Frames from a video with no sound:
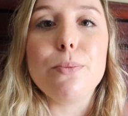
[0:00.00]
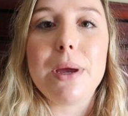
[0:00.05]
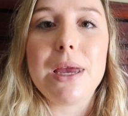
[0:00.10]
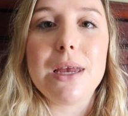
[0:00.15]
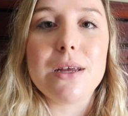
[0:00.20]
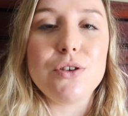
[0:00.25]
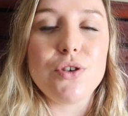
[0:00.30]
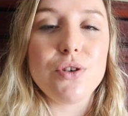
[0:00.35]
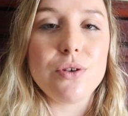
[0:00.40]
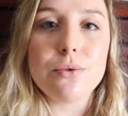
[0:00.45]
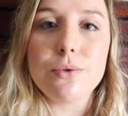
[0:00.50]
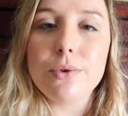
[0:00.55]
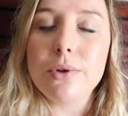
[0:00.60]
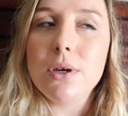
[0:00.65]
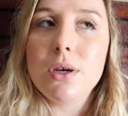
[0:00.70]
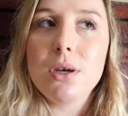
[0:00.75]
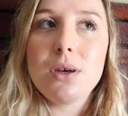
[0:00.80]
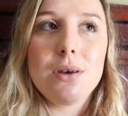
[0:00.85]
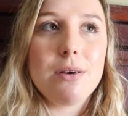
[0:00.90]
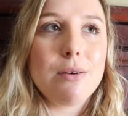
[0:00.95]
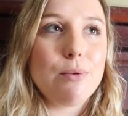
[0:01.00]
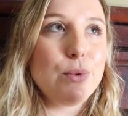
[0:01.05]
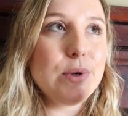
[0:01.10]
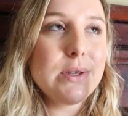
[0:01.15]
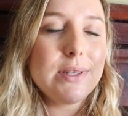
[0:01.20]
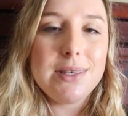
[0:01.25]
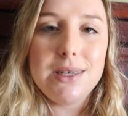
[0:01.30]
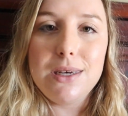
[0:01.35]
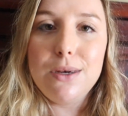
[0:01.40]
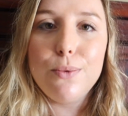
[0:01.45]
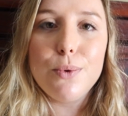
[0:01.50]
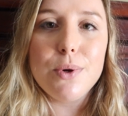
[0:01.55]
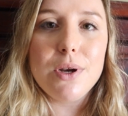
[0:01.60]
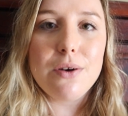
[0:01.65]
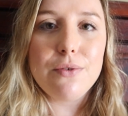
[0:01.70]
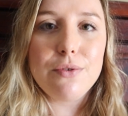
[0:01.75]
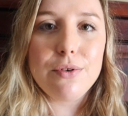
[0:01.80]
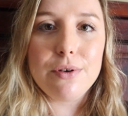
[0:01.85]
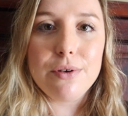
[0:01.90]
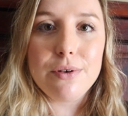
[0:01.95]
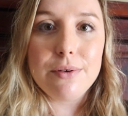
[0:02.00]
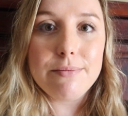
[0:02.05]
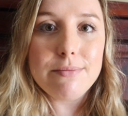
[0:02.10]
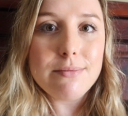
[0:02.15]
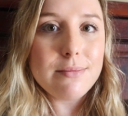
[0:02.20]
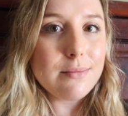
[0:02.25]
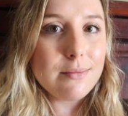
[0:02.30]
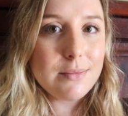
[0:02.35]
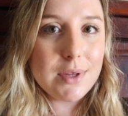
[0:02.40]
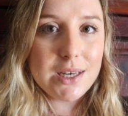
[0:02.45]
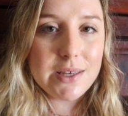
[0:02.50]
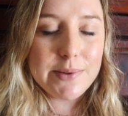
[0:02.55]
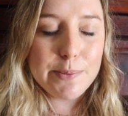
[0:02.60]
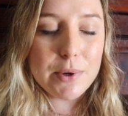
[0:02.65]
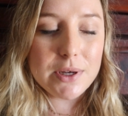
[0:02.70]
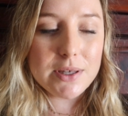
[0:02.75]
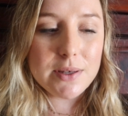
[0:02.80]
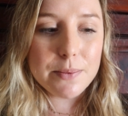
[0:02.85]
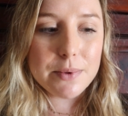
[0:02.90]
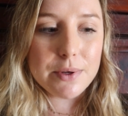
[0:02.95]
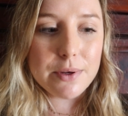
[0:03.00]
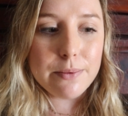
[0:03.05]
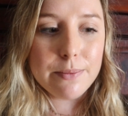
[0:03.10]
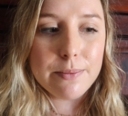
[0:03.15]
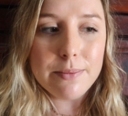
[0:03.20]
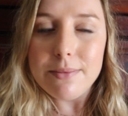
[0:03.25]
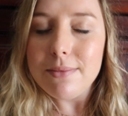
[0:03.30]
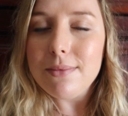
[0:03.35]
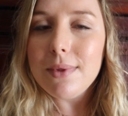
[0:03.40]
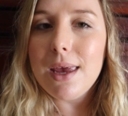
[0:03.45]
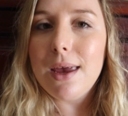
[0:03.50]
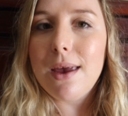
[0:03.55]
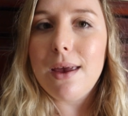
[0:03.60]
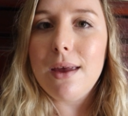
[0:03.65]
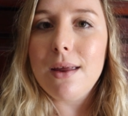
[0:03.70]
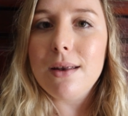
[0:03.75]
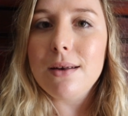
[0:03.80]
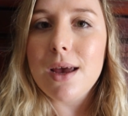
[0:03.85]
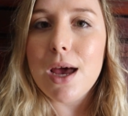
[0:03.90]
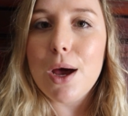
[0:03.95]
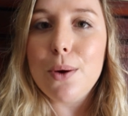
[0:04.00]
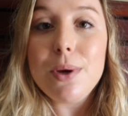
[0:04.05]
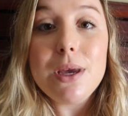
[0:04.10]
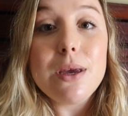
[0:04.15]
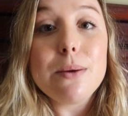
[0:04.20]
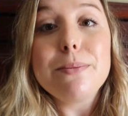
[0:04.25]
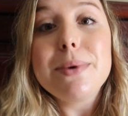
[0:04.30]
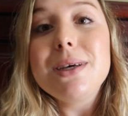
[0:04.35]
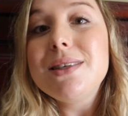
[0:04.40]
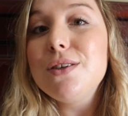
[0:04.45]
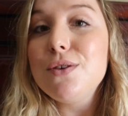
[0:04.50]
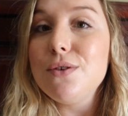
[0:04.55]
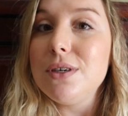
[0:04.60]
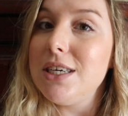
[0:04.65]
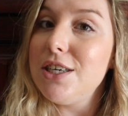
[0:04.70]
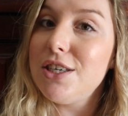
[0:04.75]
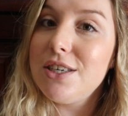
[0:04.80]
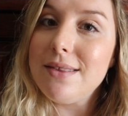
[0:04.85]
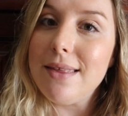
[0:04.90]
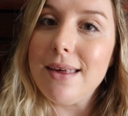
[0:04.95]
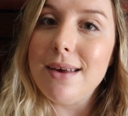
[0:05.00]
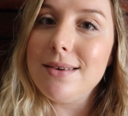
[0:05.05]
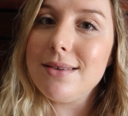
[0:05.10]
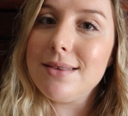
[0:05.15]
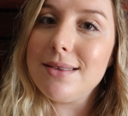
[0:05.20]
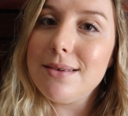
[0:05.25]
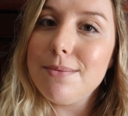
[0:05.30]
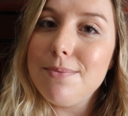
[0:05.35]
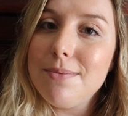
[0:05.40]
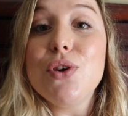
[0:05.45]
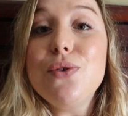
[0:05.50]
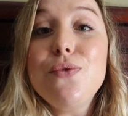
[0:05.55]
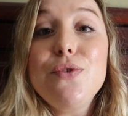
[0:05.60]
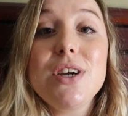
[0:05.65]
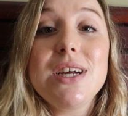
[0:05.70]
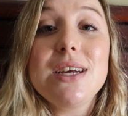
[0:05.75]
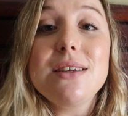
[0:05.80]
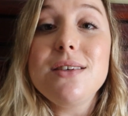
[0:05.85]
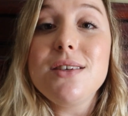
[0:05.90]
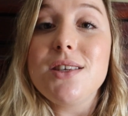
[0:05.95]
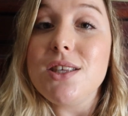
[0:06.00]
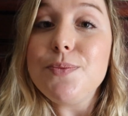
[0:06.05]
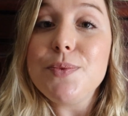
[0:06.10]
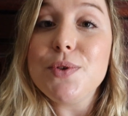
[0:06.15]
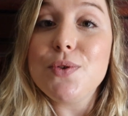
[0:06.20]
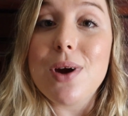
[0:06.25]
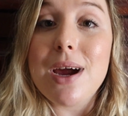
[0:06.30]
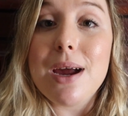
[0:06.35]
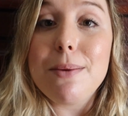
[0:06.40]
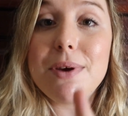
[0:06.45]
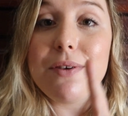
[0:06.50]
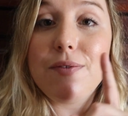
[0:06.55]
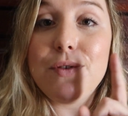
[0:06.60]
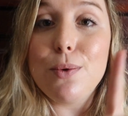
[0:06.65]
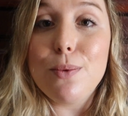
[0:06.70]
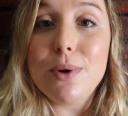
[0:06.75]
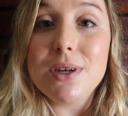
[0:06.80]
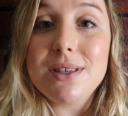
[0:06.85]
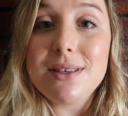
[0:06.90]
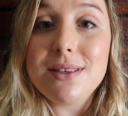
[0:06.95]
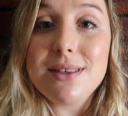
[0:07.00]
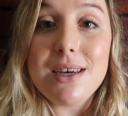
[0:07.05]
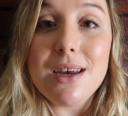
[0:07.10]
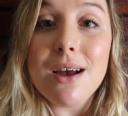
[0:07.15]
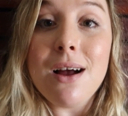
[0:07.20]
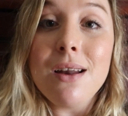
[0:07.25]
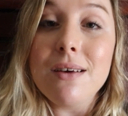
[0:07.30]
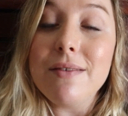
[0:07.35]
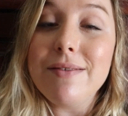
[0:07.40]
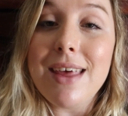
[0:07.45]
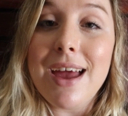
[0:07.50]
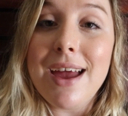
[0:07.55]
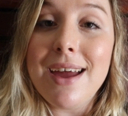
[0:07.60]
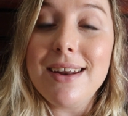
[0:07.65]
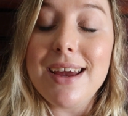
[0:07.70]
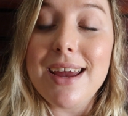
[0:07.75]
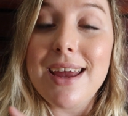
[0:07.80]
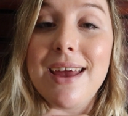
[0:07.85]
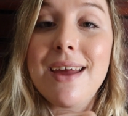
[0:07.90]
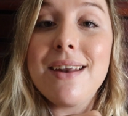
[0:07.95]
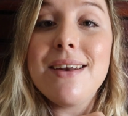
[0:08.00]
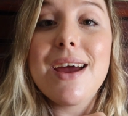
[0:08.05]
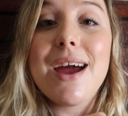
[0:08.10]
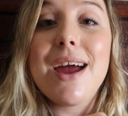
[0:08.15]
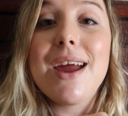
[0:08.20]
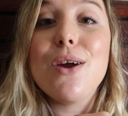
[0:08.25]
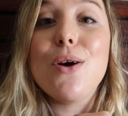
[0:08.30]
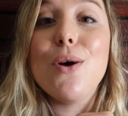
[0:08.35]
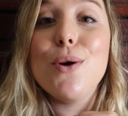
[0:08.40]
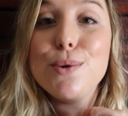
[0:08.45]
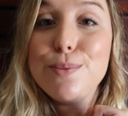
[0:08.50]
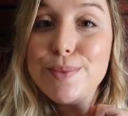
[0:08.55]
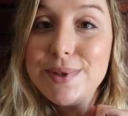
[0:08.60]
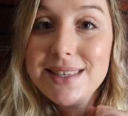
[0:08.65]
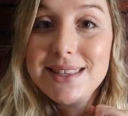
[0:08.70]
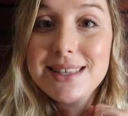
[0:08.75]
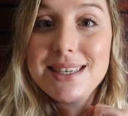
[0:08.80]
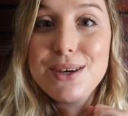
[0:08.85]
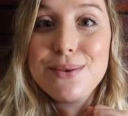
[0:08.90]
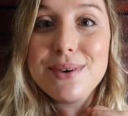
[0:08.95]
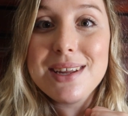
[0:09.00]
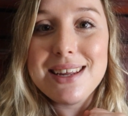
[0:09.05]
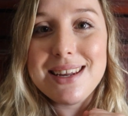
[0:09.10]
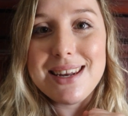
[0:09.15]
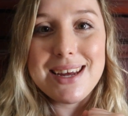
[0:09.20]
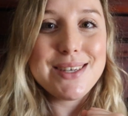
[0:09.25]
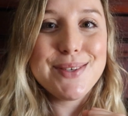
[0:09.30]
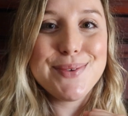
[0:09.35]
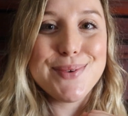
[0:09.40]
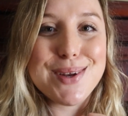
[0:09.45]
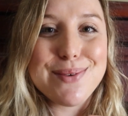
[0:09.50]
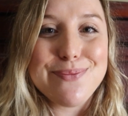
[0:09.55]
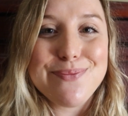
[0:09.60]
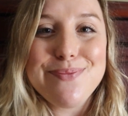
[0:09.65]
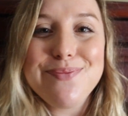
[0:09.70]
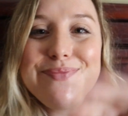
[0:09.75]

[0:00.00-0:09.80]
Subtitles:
May and June we'll see whatever is possible and how we can best arrange things. Don't forget to subscribe if you want to see all of that, and I hope to see you in the next one.